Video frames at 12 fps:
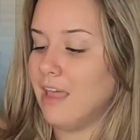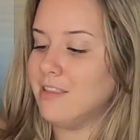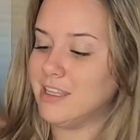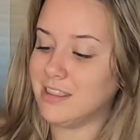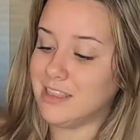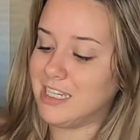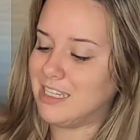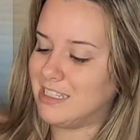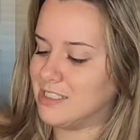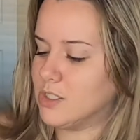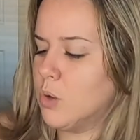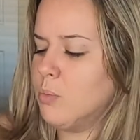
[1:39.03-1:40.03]
And then
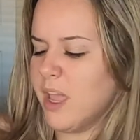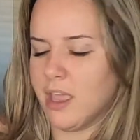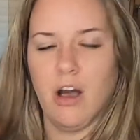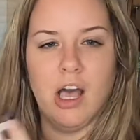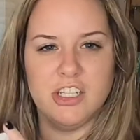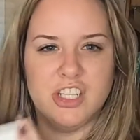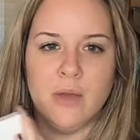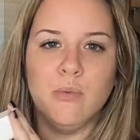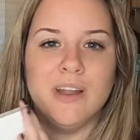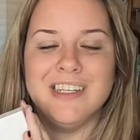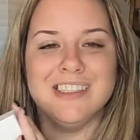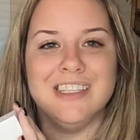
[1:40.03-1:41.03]
these. Oh my gosh. I
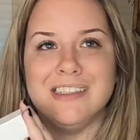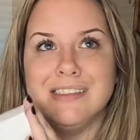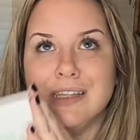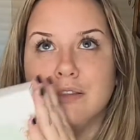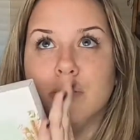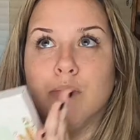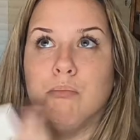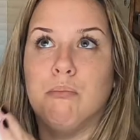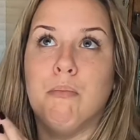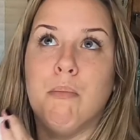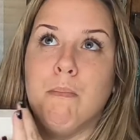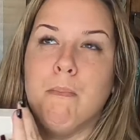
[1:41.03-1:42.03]
wanted these the
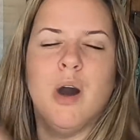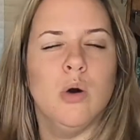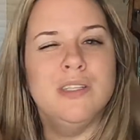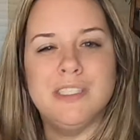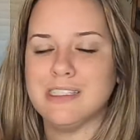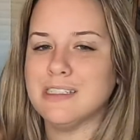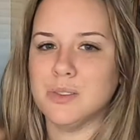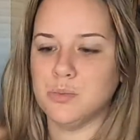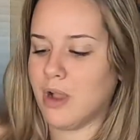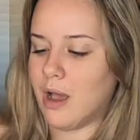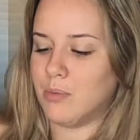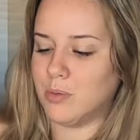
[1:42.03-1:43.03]

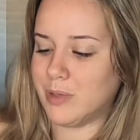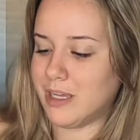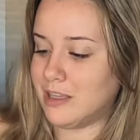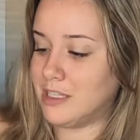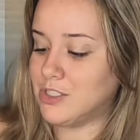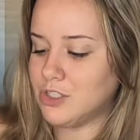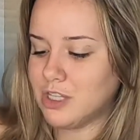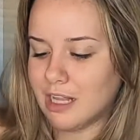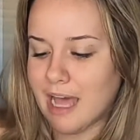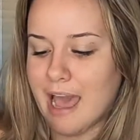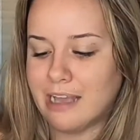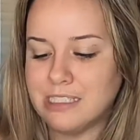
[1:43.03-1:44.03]
mostest probably. These are the
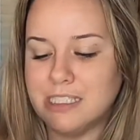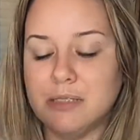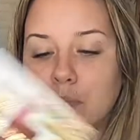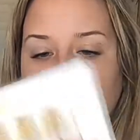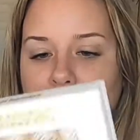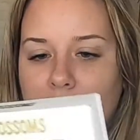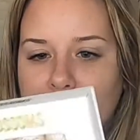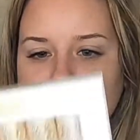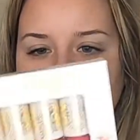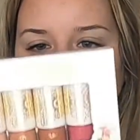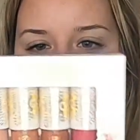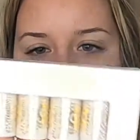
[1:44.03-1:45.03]
Cactus
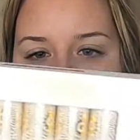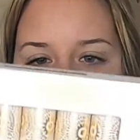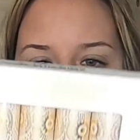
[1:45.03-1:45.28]
Blossoms.